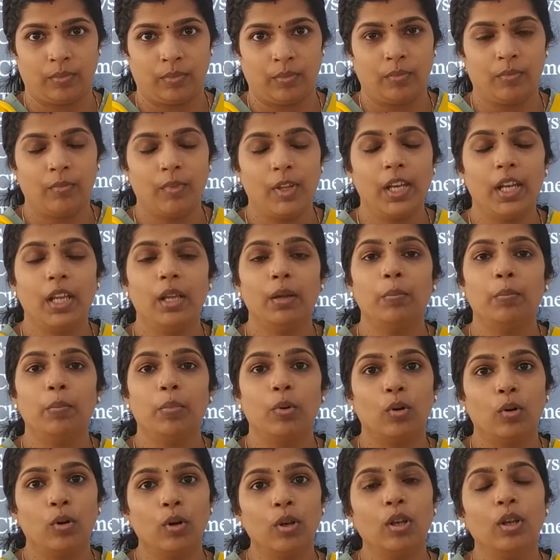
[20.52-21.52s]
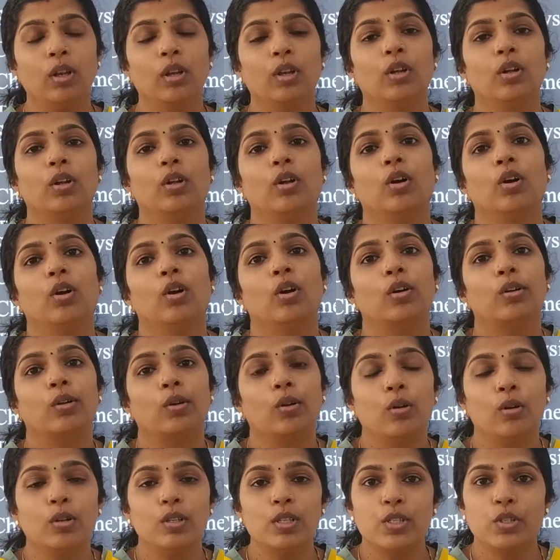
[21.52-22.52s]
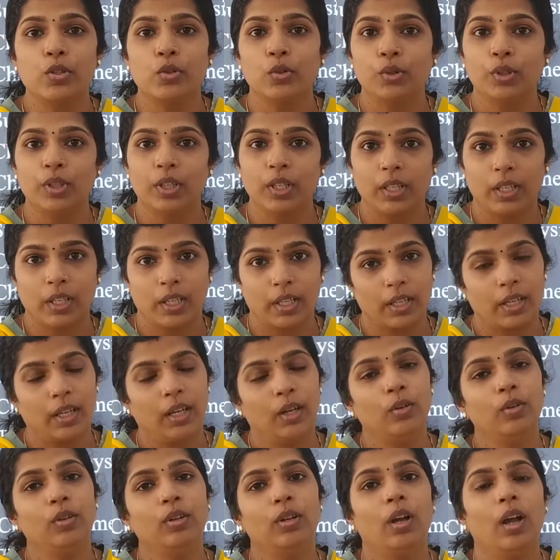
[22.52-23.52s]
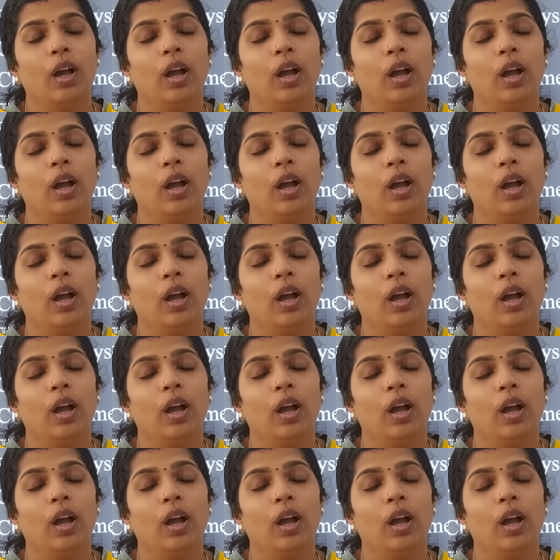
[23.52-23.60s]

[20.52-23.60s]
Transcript: When a ball rolls on the ground,